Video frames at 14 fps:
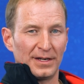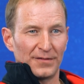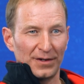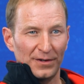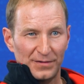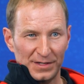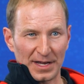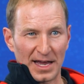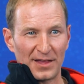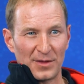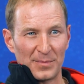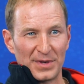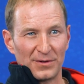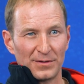They're on the
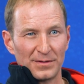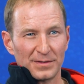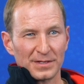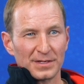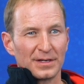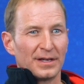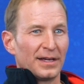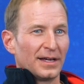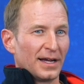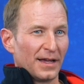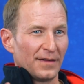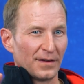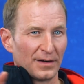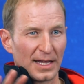side of the buildings
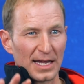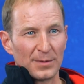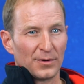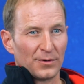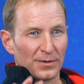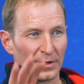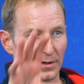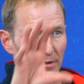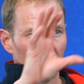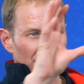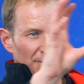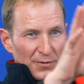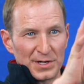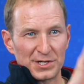and they're labeled
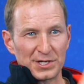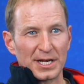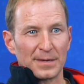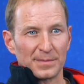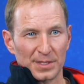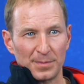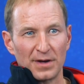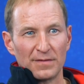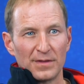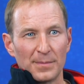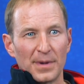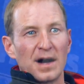free shams above the